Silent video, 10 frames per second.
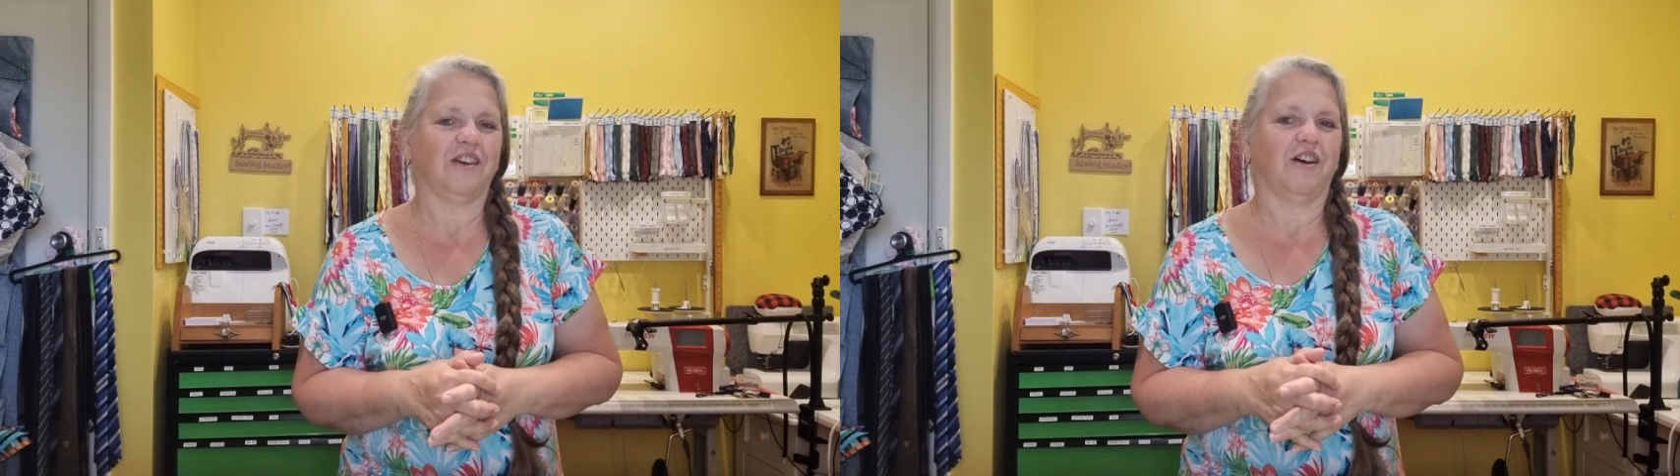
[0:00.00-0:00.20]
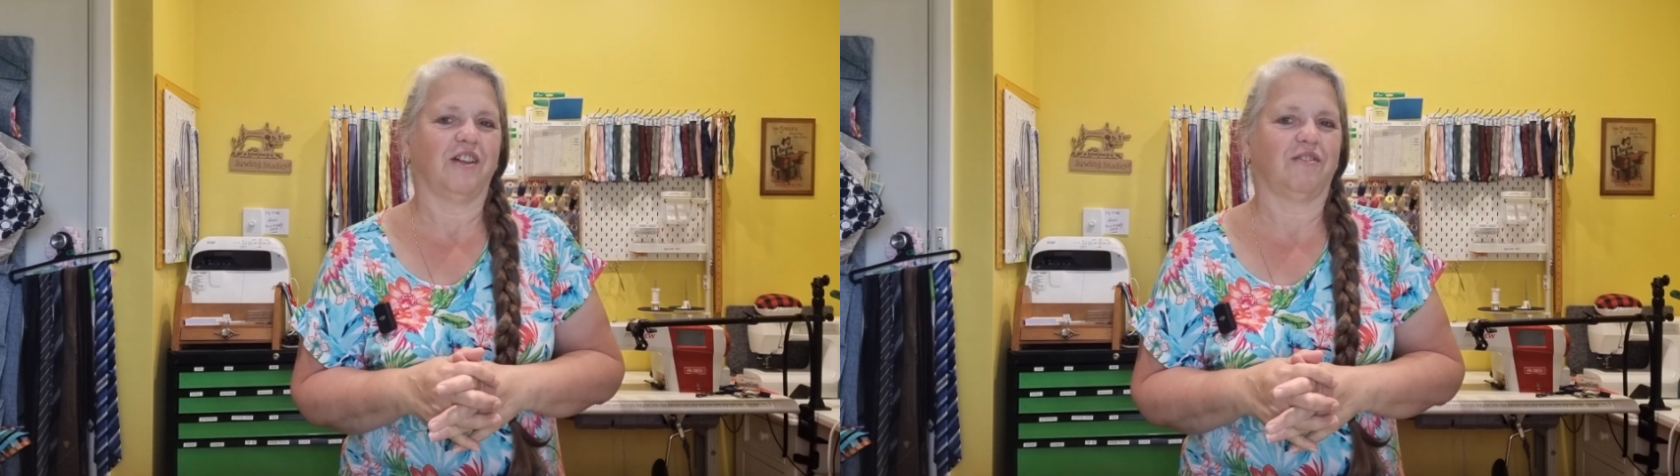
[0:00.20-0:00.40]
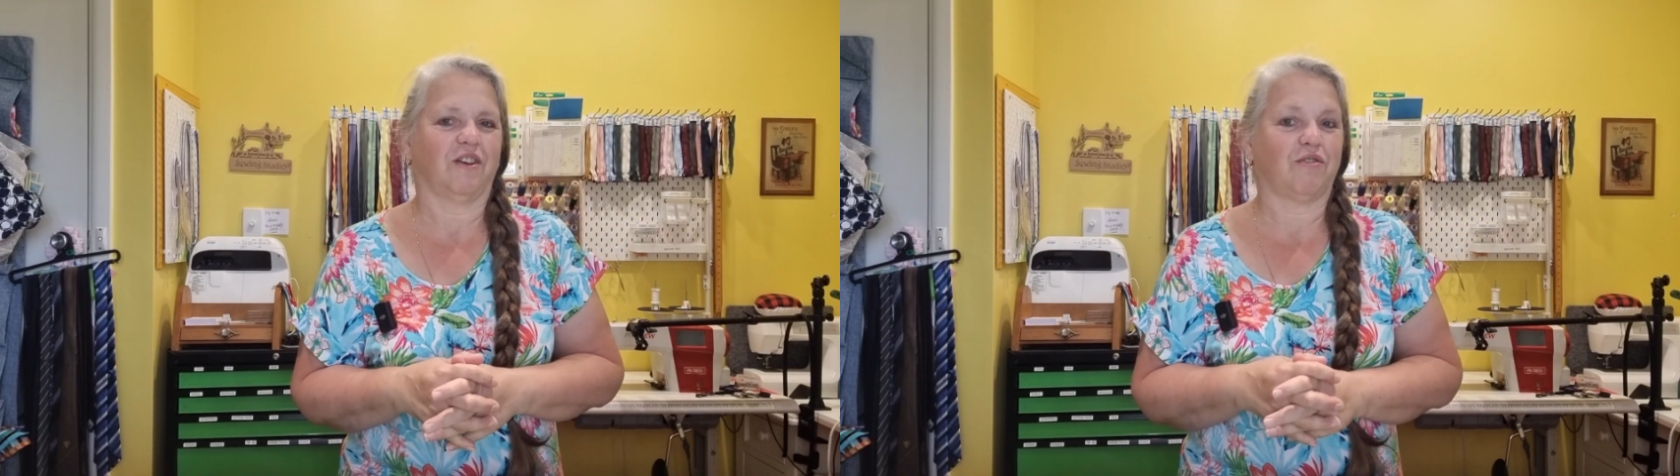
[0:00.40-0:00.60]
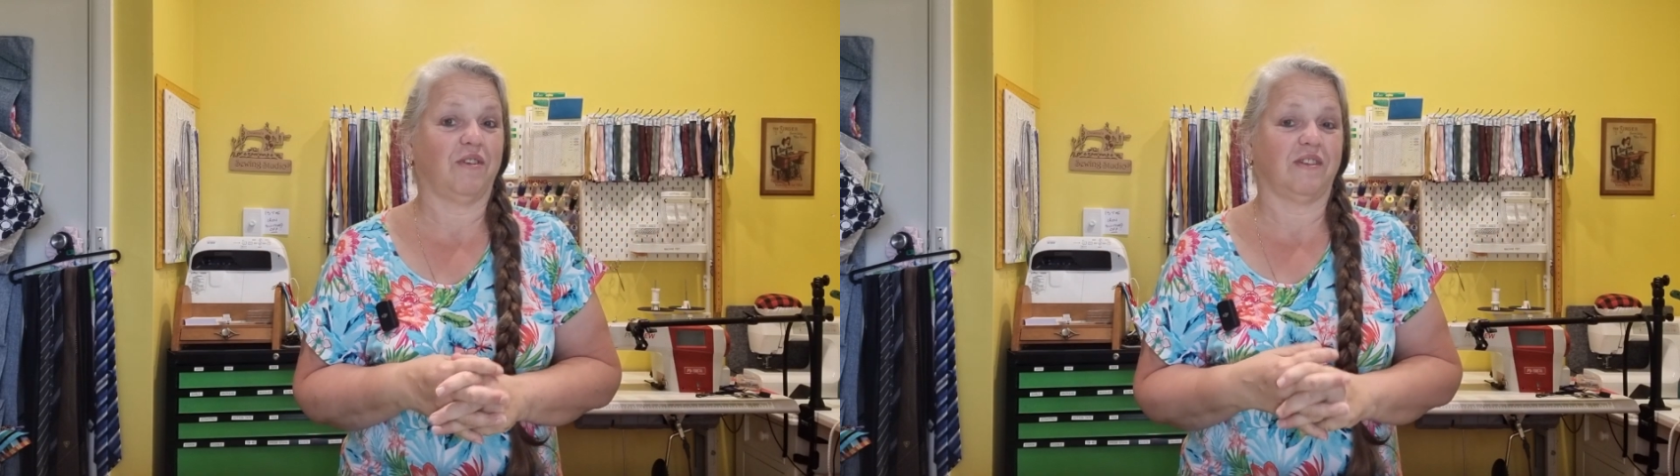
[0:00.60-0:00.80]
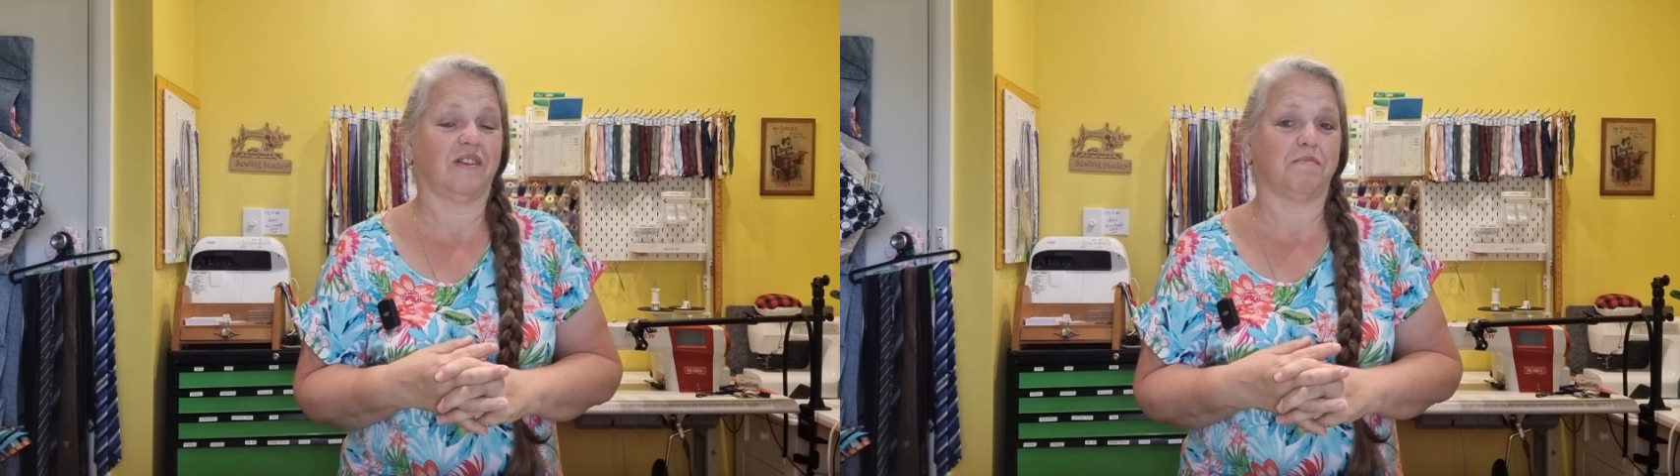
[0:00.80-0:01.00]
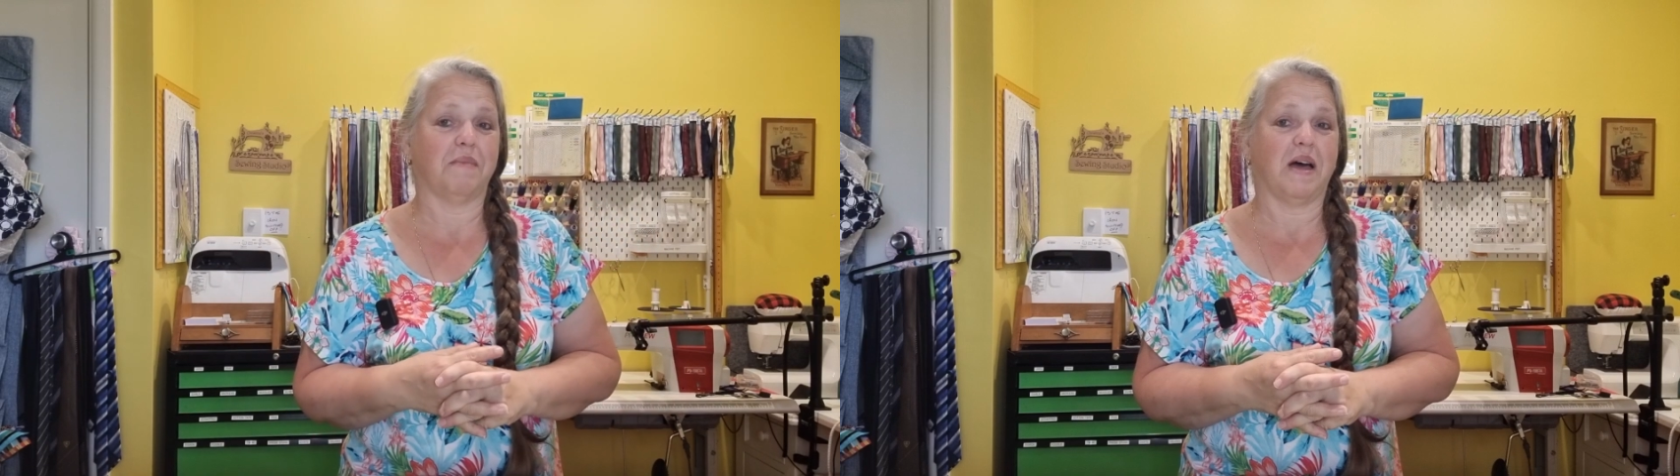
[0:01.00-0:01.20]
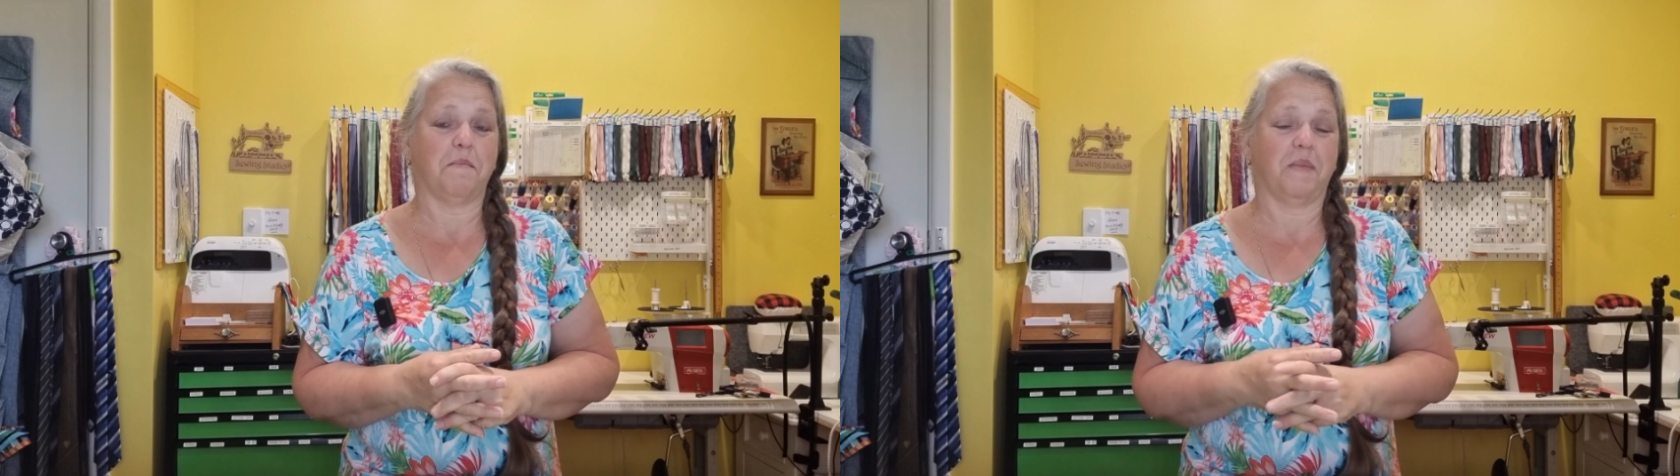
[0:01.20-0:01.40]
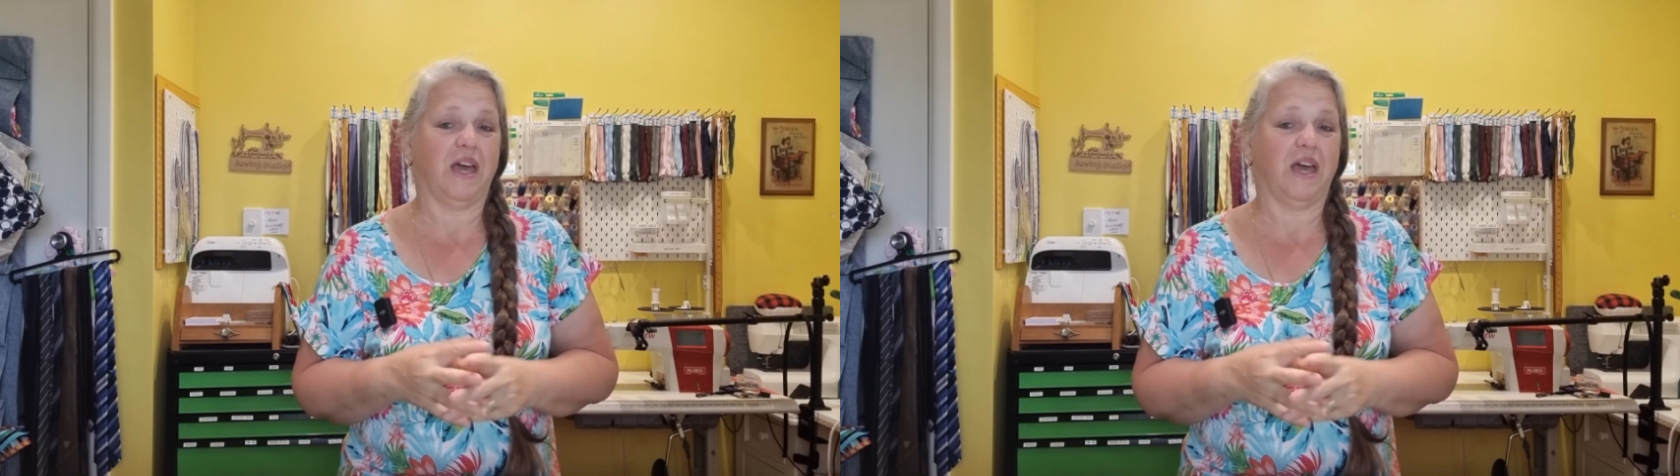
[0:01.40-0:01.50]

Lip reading: nice for Chris's mum